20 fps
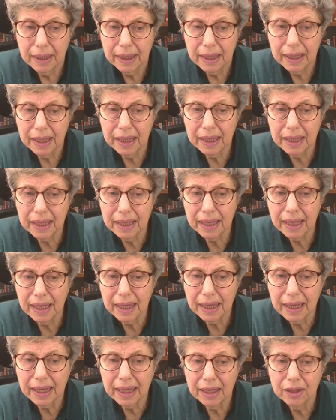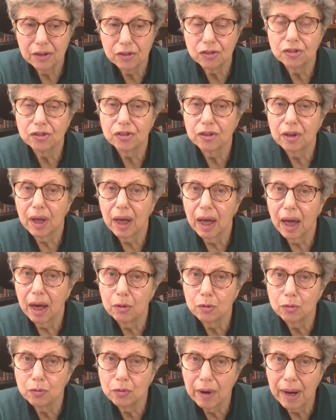He is
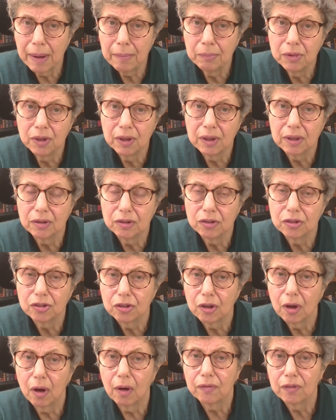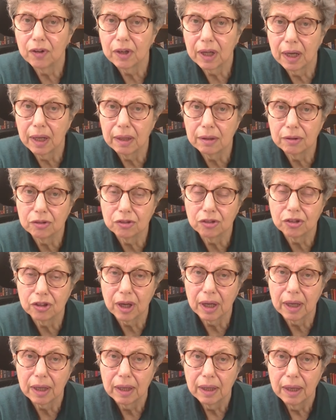a remnant of a
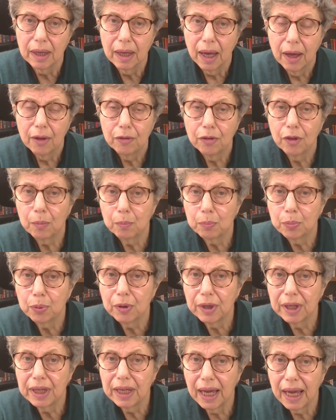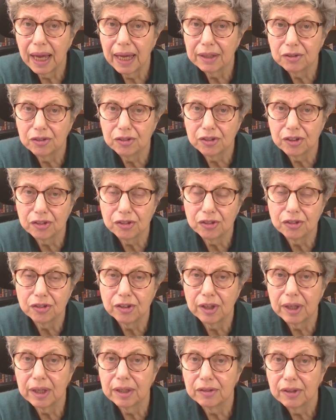culture that
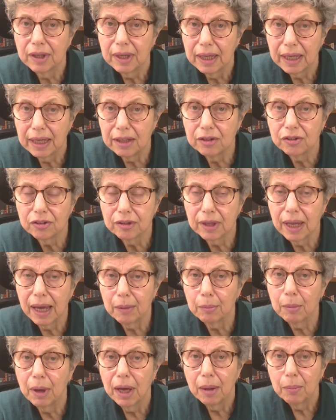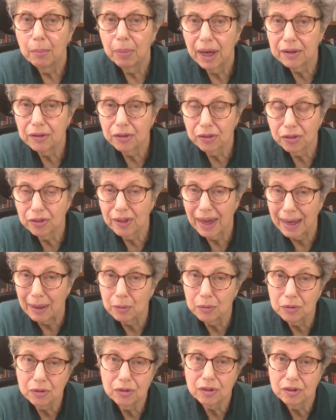pre-existed Islam by
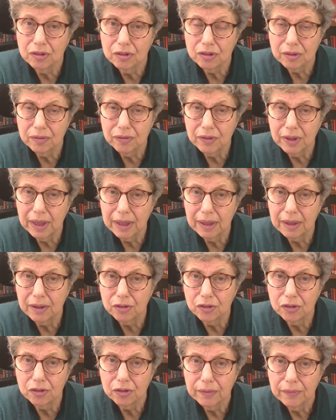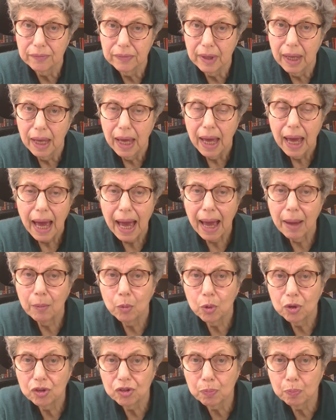thousands of years,
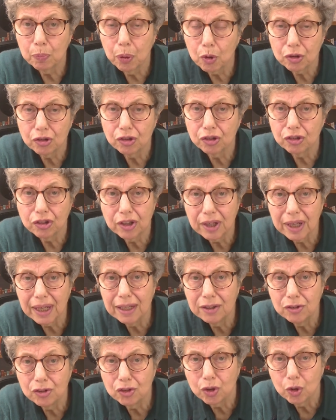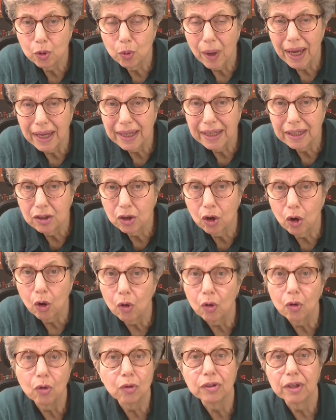and was pushed into a
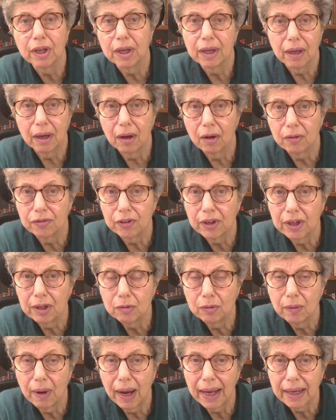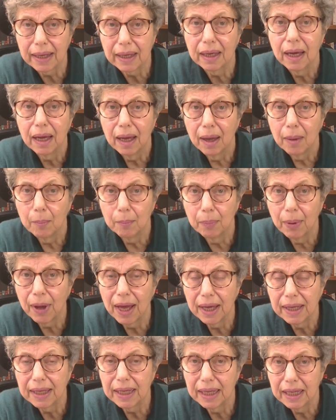corner of Iraq
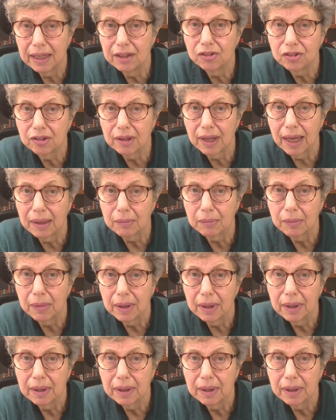by Islam.